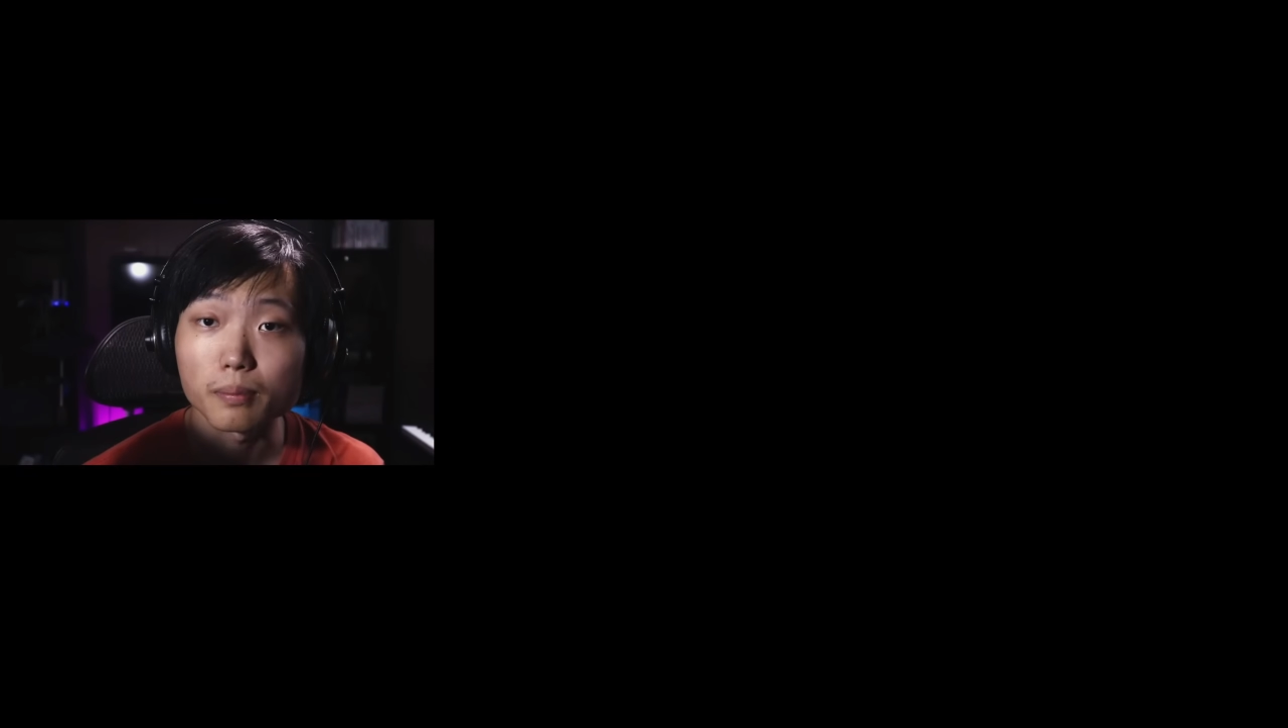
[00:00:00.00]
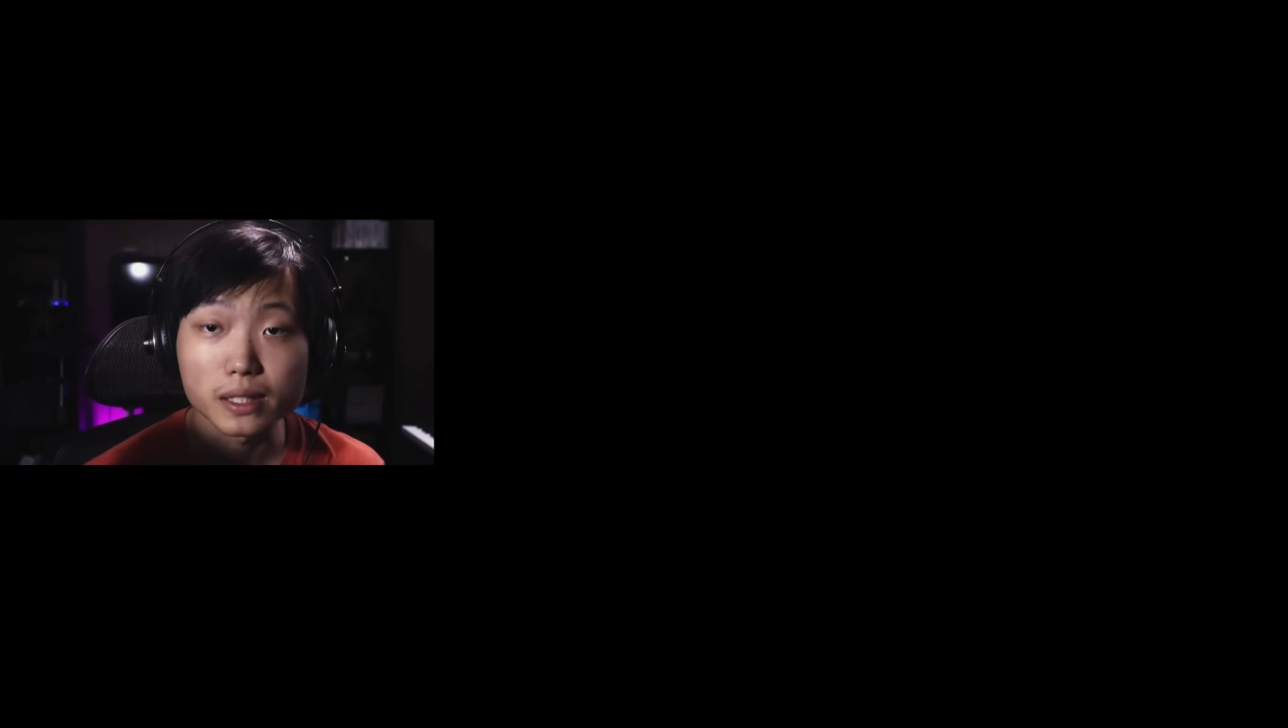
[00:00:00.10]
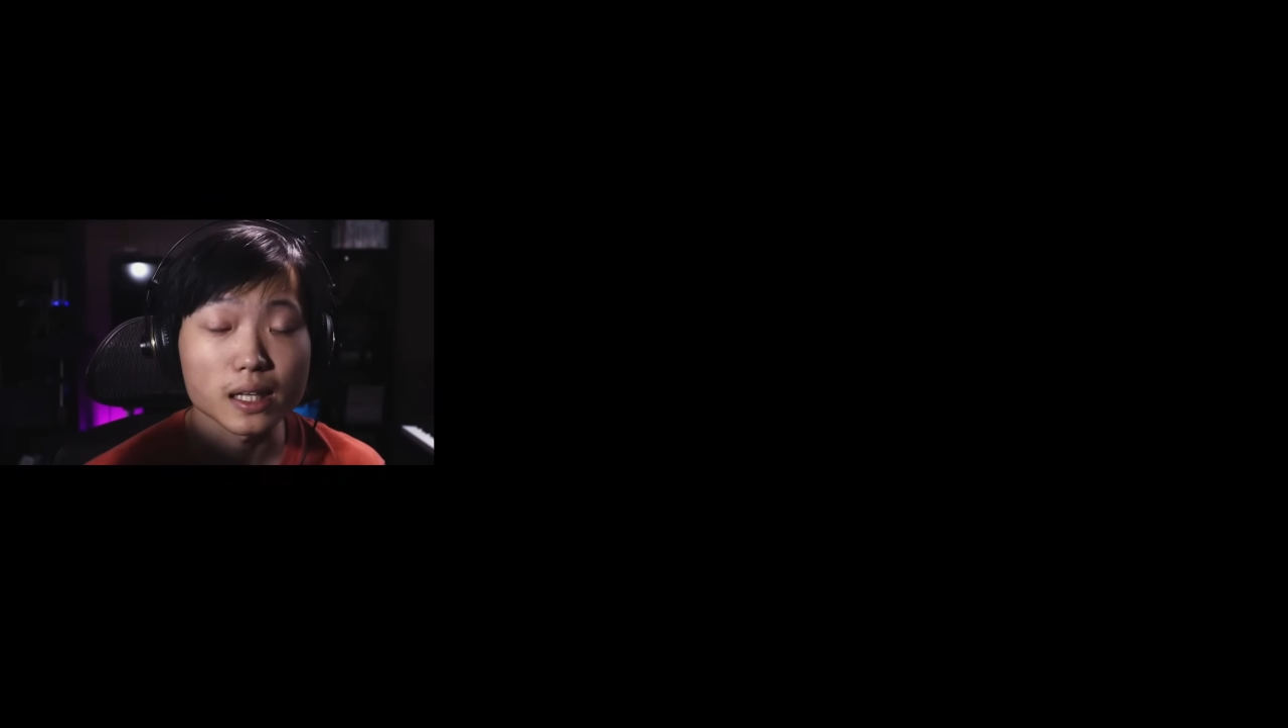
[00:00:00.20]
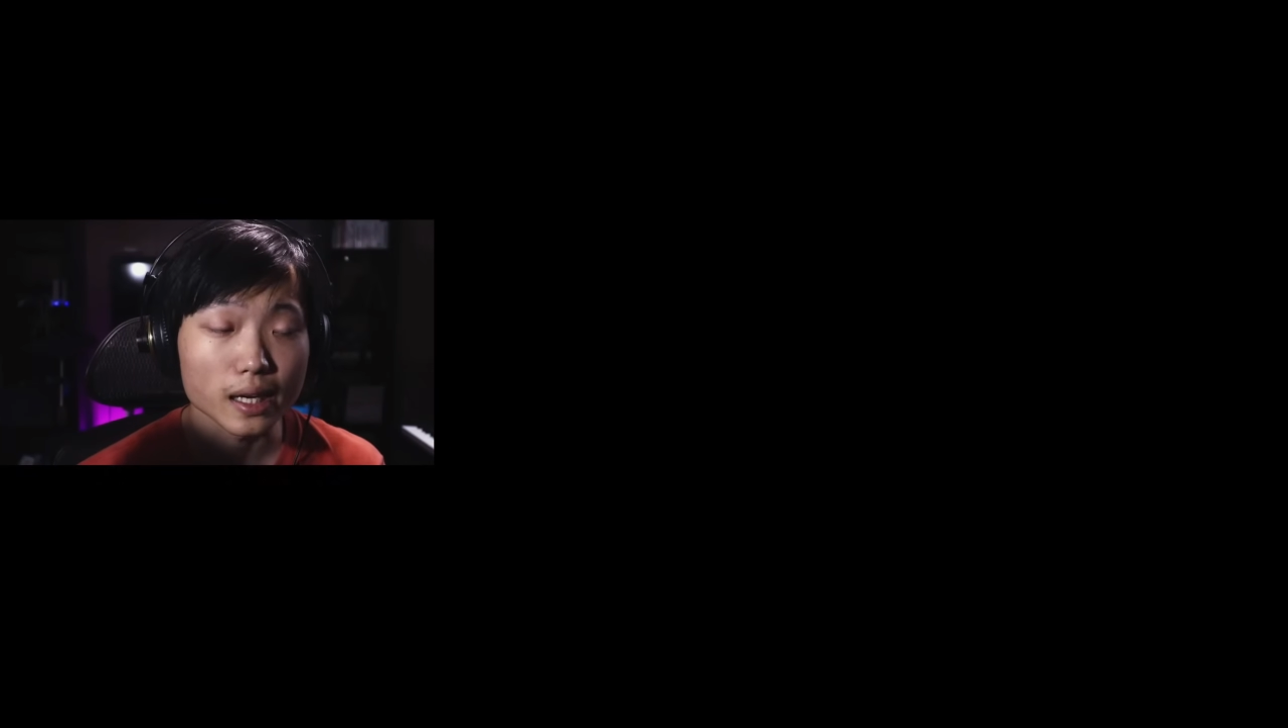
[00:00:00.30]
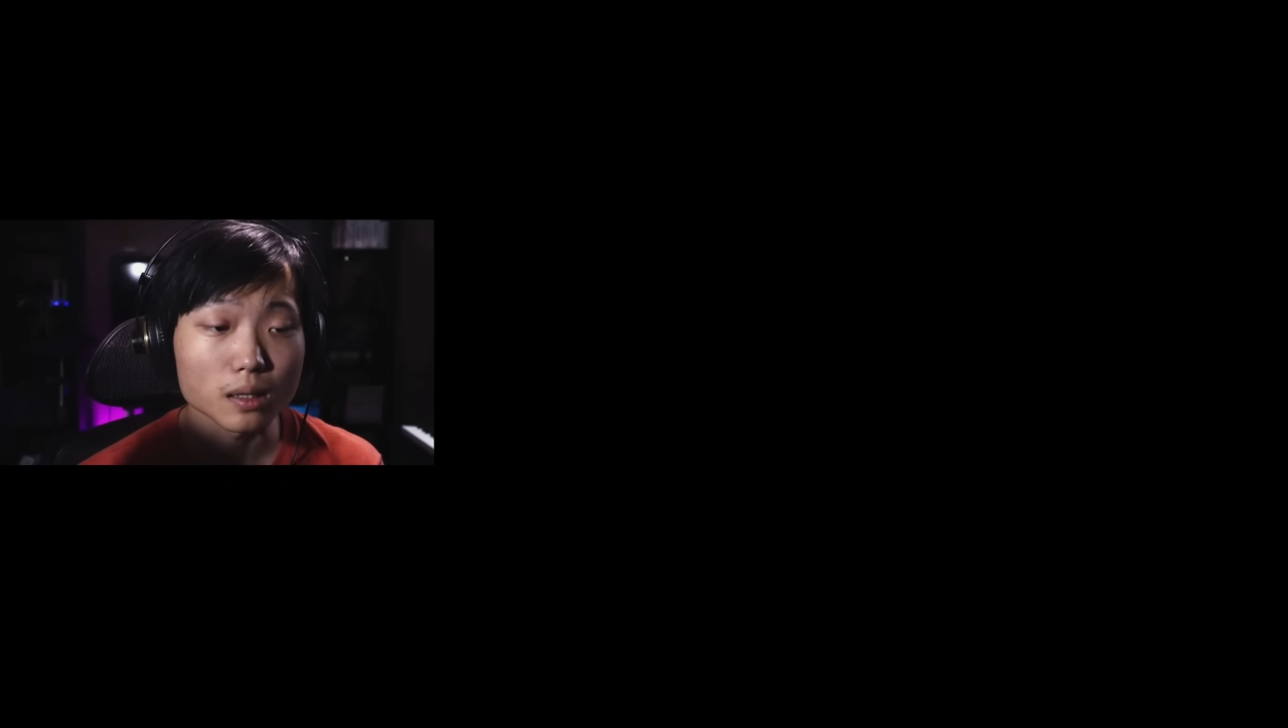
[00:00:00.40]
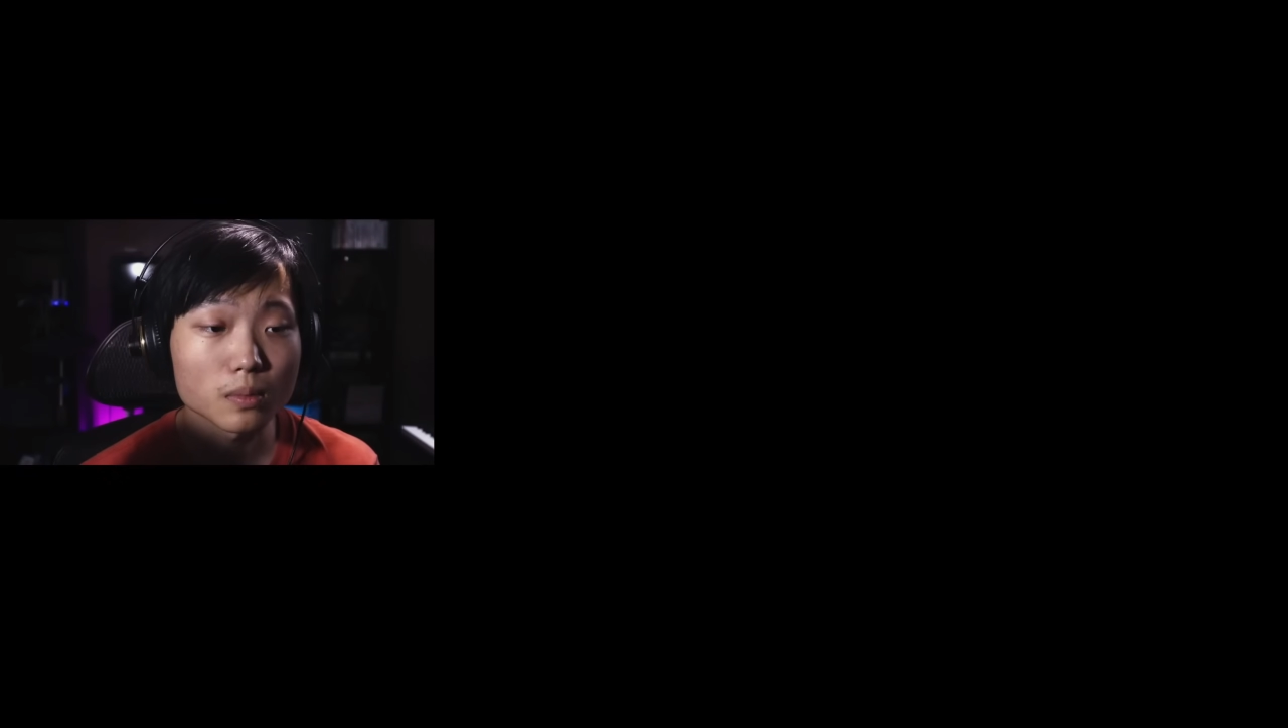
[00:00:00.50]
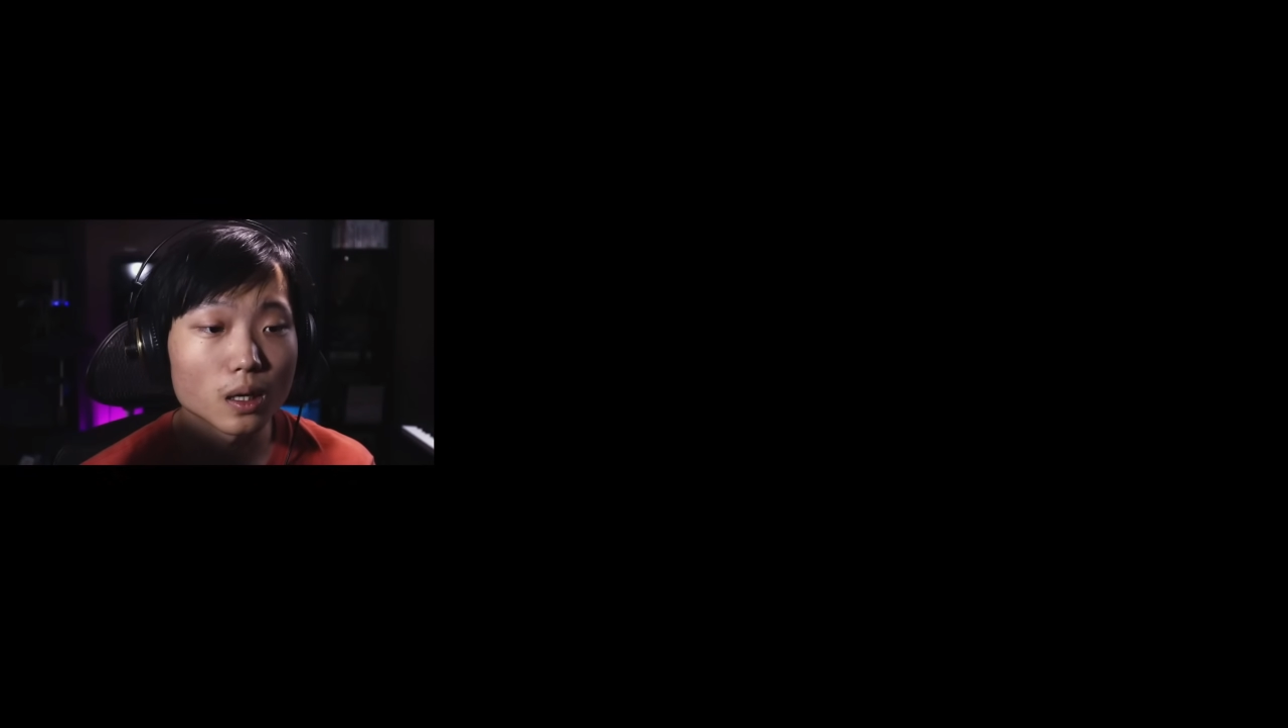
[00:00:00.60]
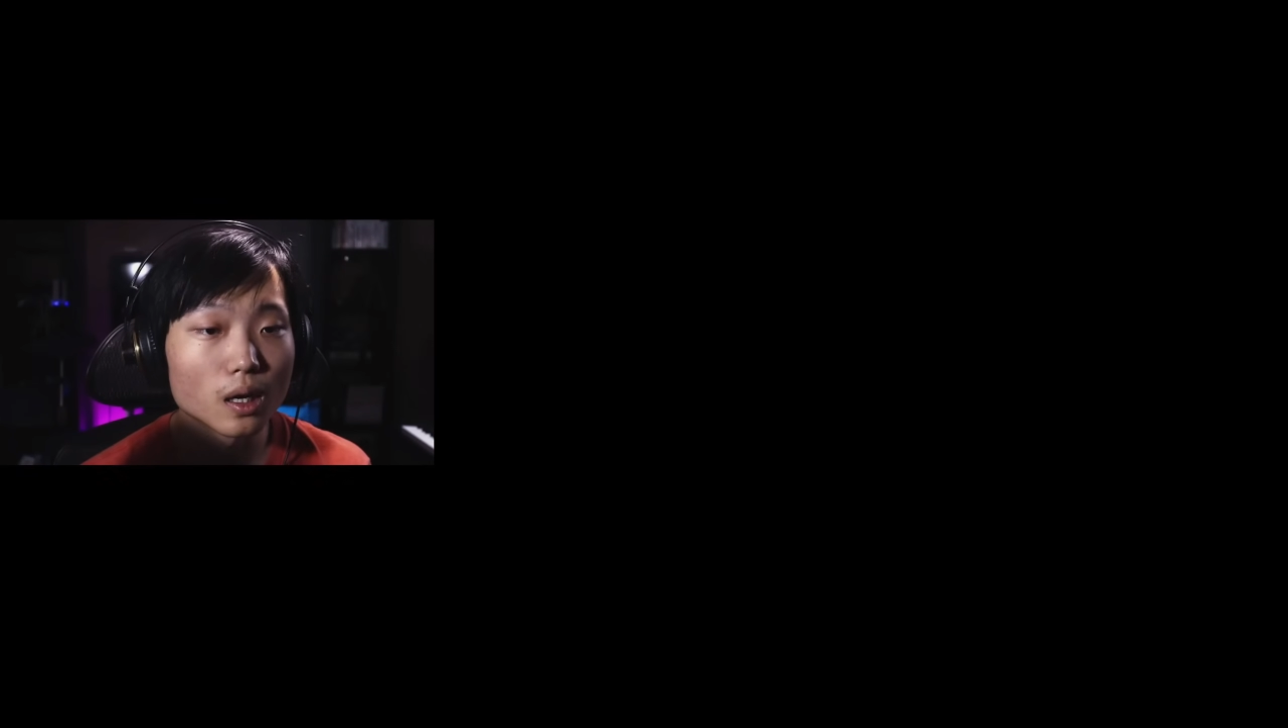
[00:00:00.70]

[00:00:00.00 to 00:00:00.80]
best item.